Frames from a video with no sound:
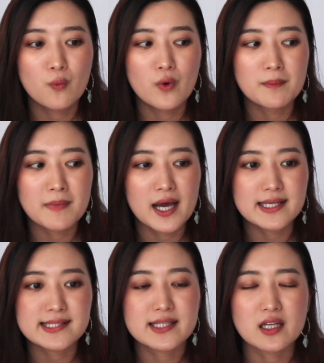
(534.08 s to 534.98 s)
when
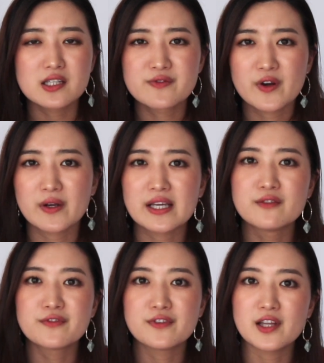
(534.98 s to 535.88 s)
my skin is very
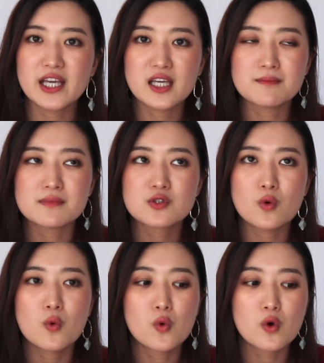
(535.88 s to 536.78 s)
inflamed
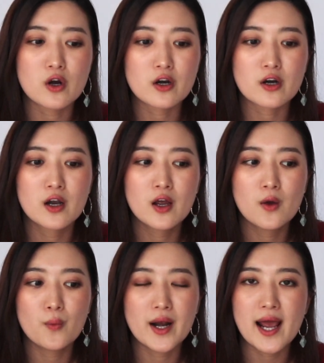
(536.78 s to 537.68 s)
or
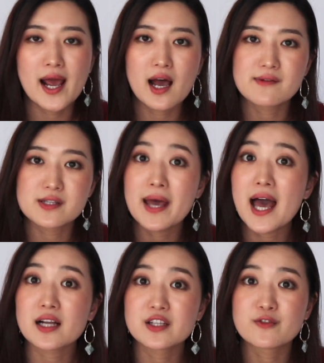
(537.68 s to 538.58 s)
when I have some
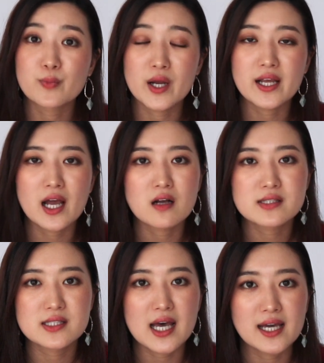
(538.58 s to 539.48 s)
active
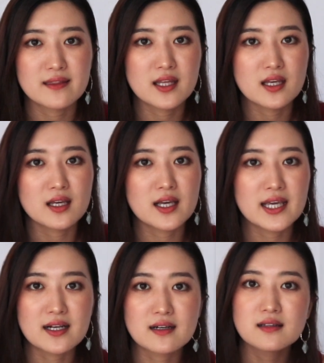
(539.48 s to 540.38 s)
breakouts, I think
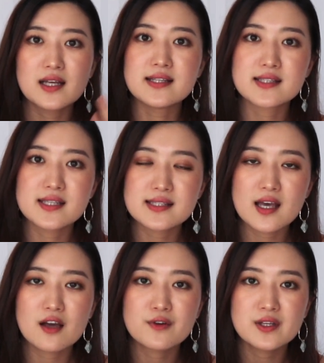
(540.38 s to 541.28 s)
it cleanses
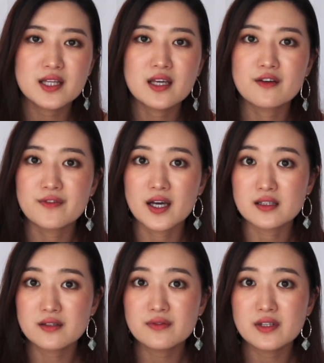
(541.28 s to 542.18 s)
everything
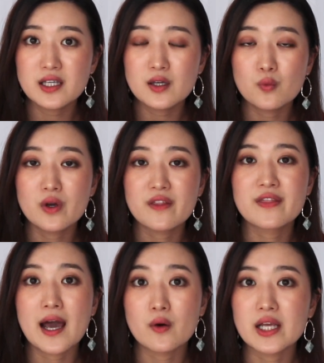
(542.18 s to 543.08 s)
effectively
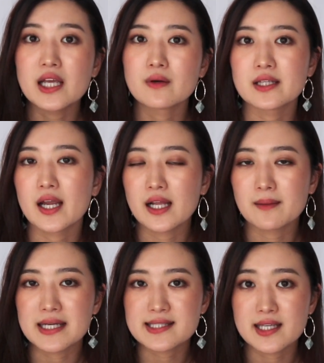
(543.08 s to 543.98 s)
without
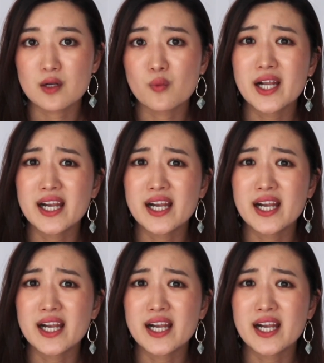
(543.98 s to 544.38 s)
irritating my skin when